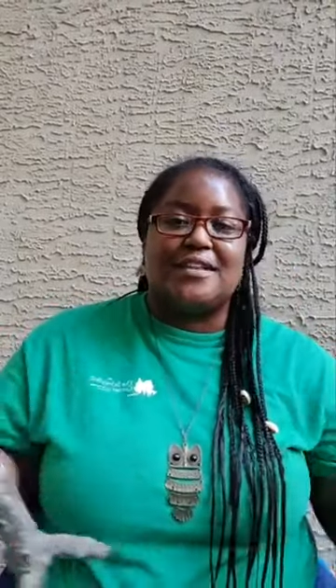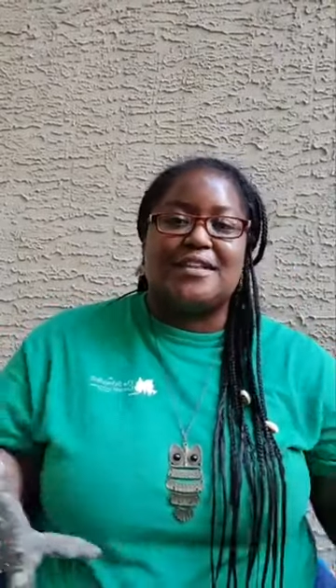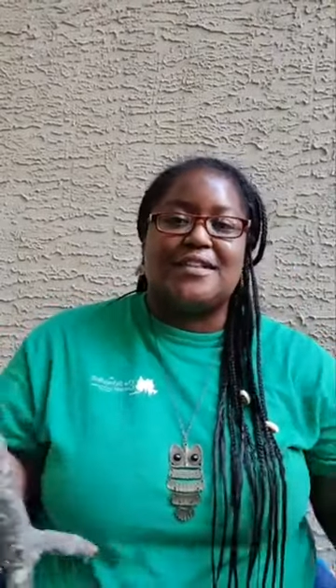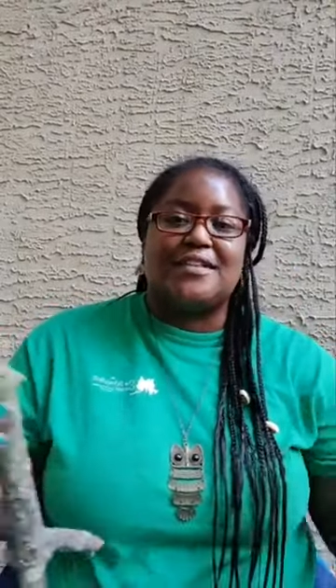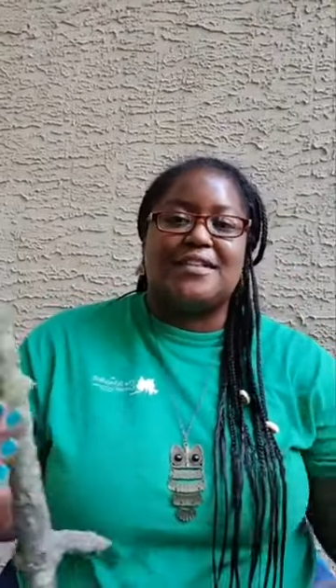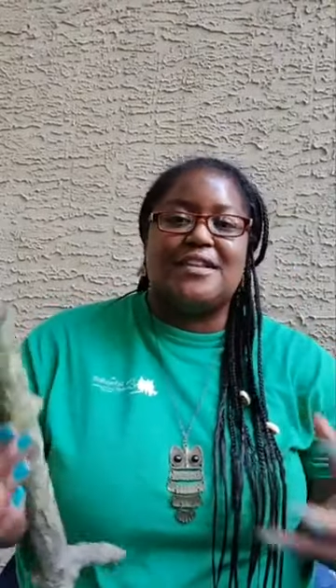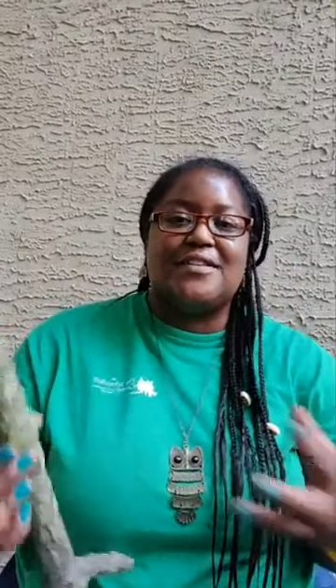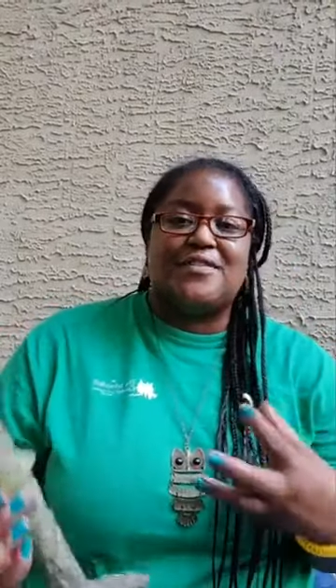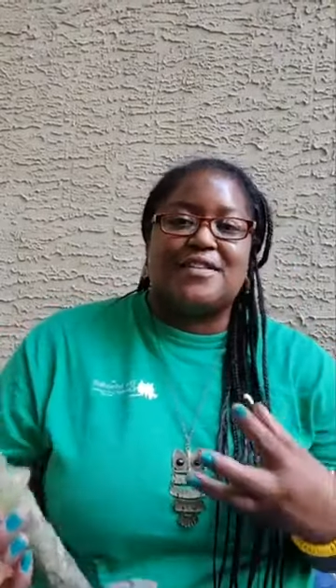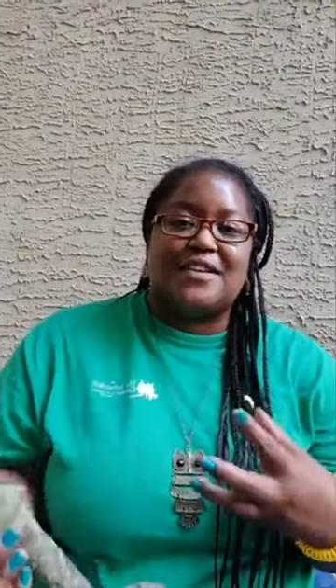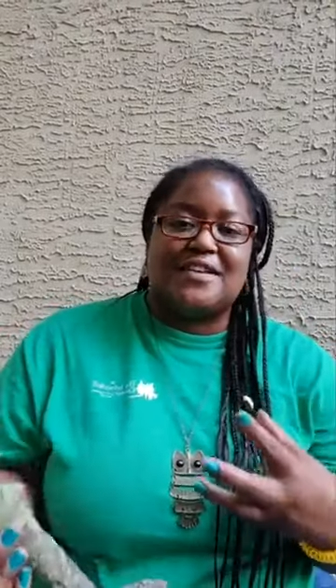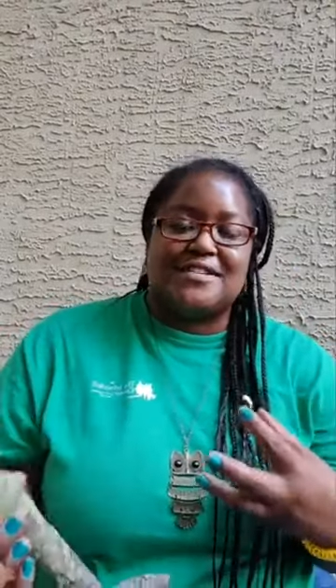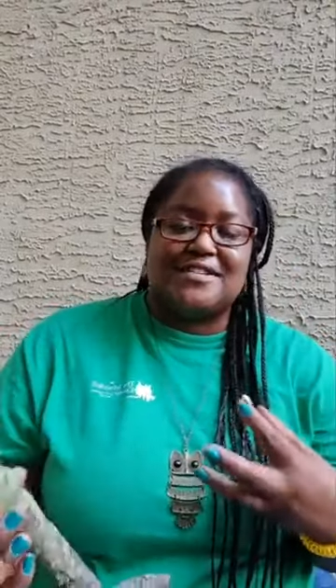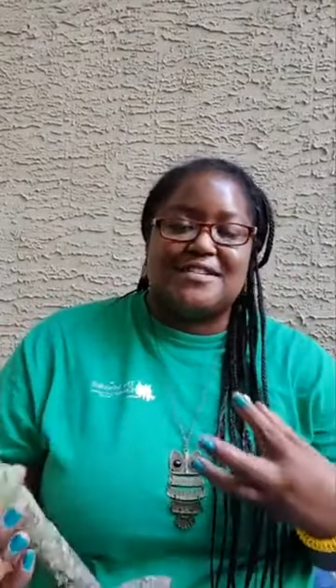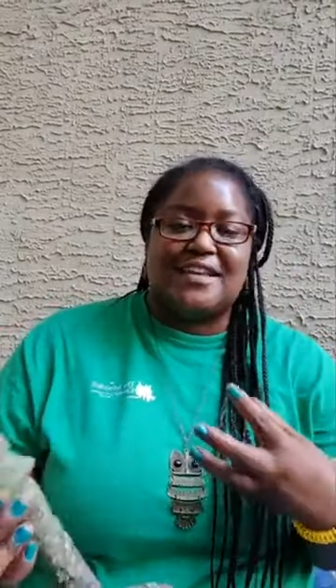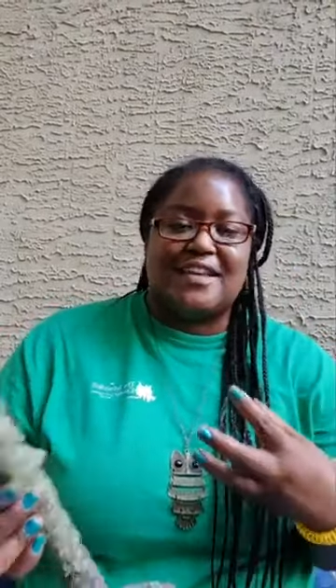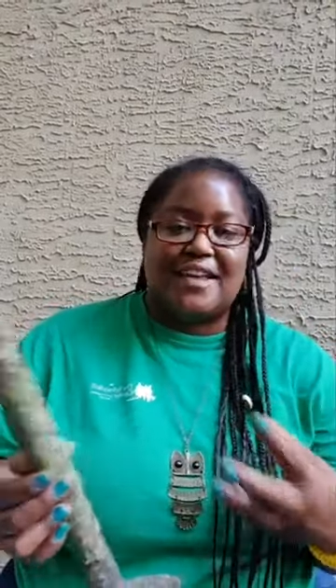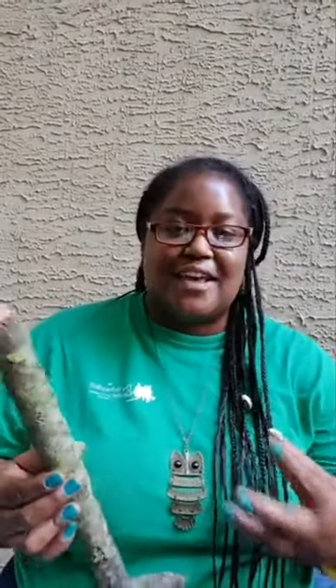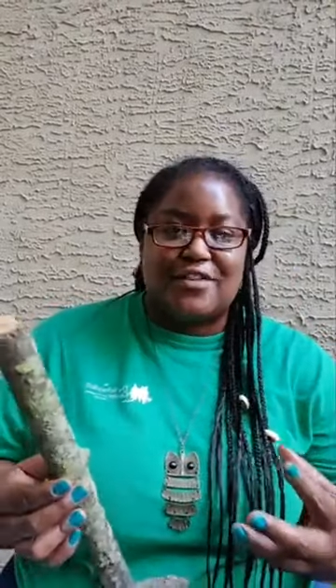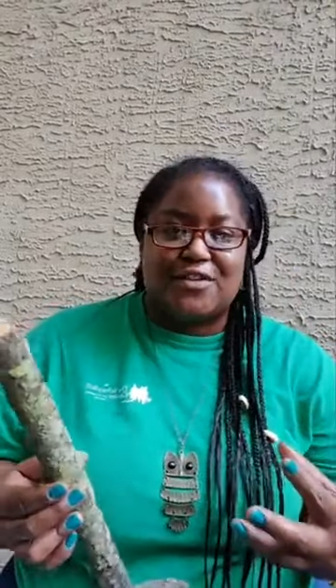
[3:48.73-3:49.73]
living
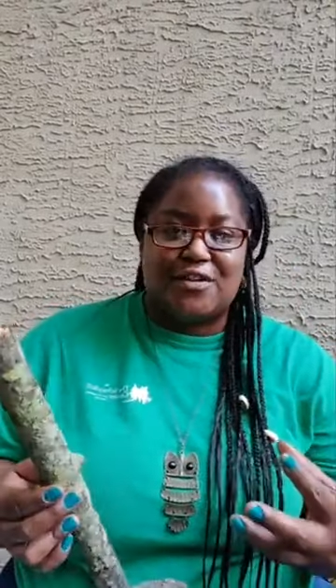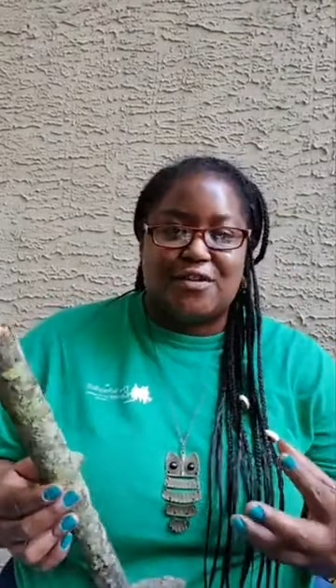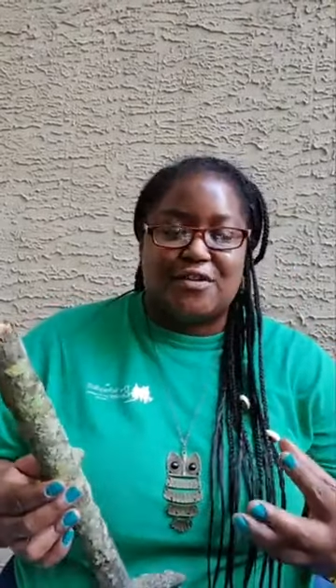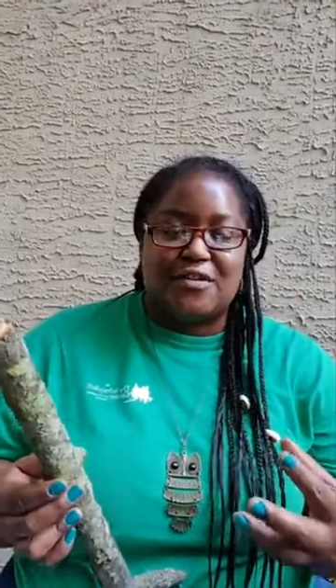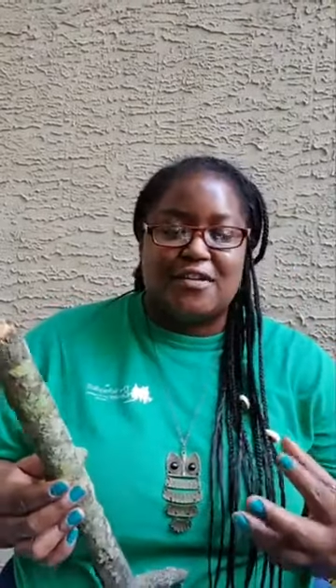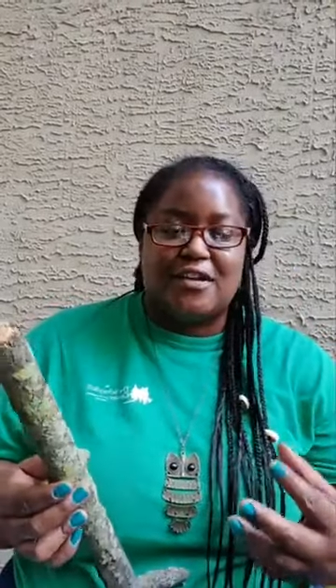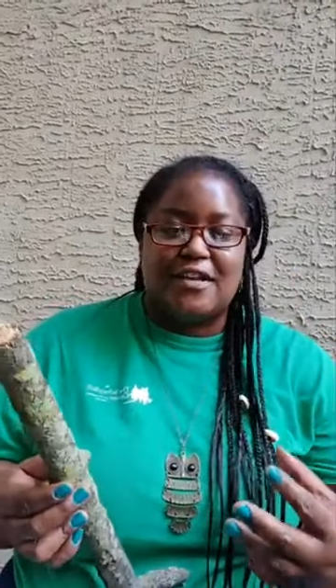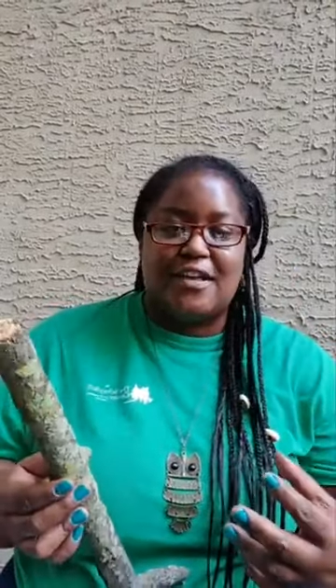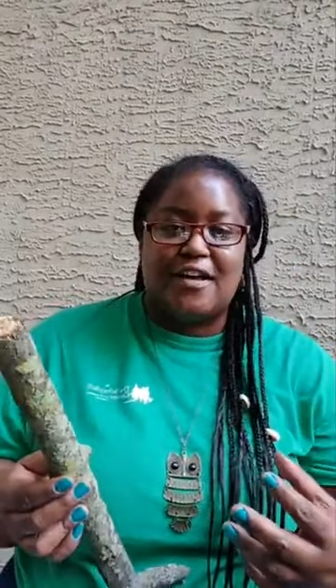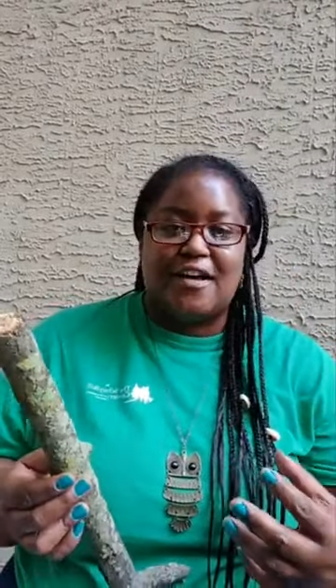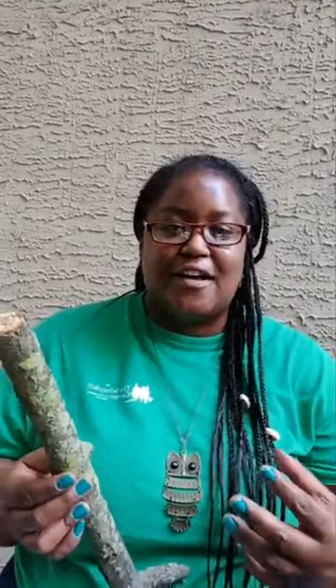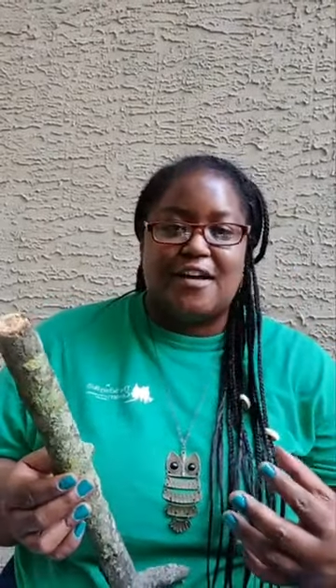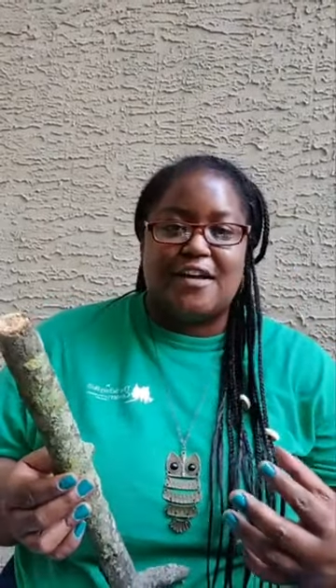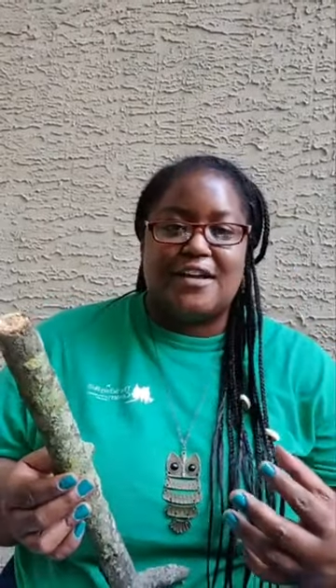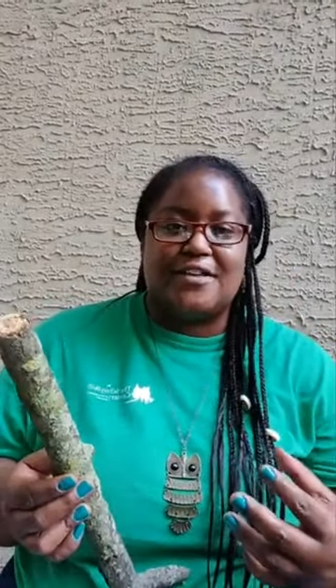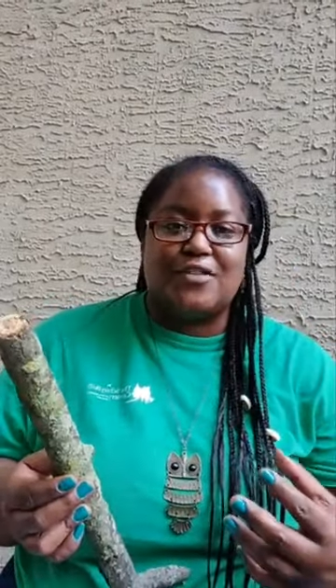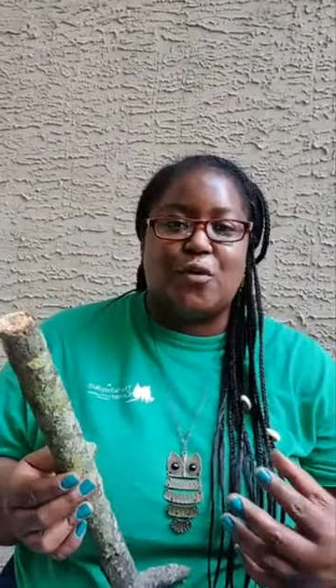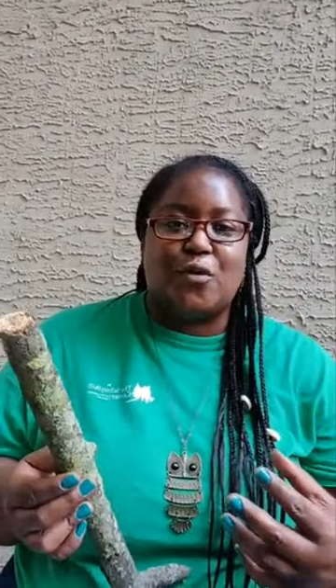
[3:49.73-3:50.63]
together in